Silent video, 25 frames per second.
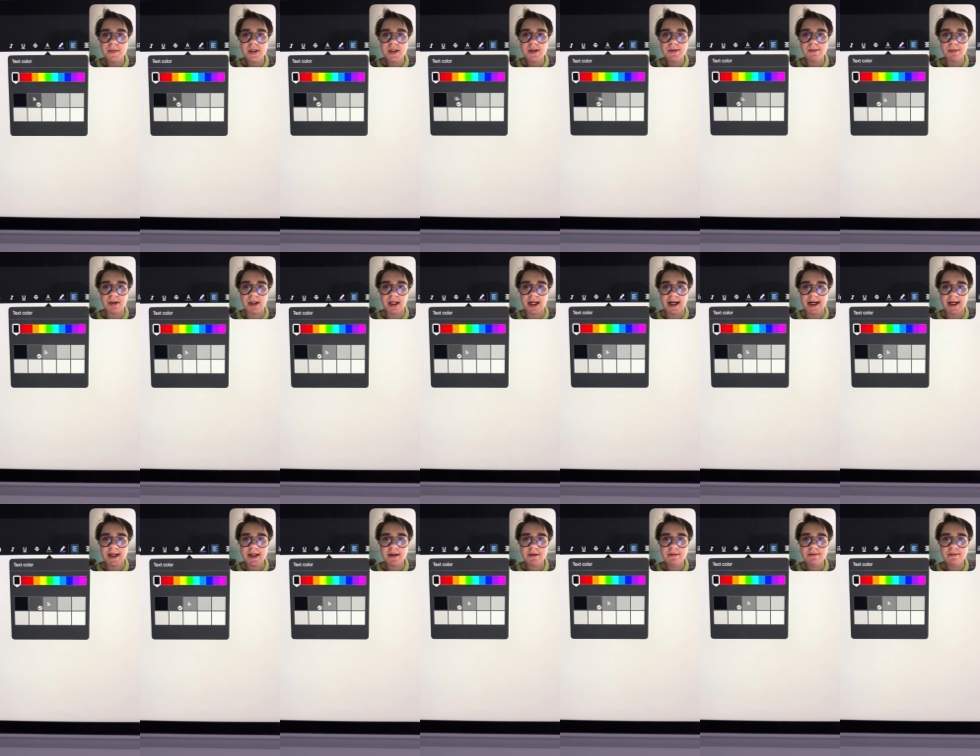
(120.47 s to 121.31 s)

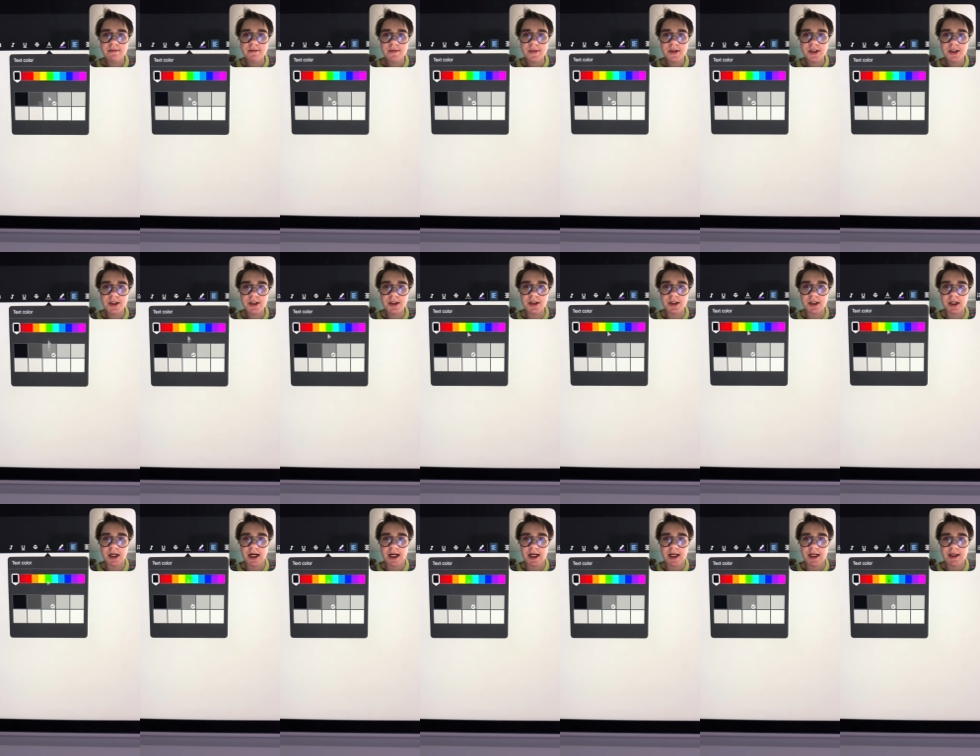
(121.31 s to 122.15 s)
black to
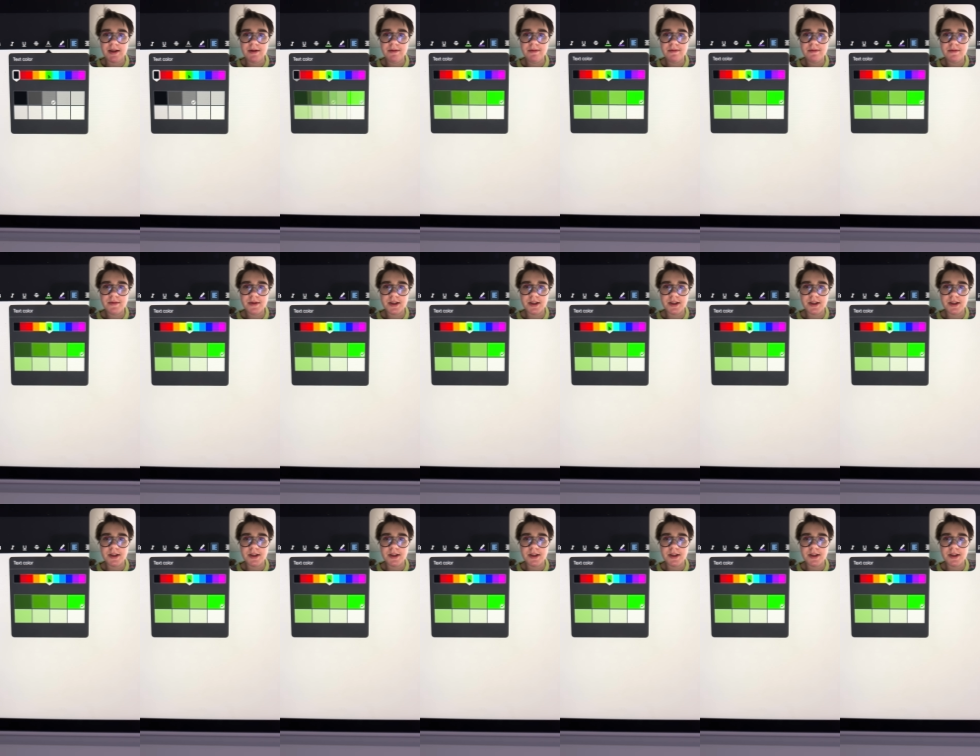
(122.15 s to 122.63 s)
gray to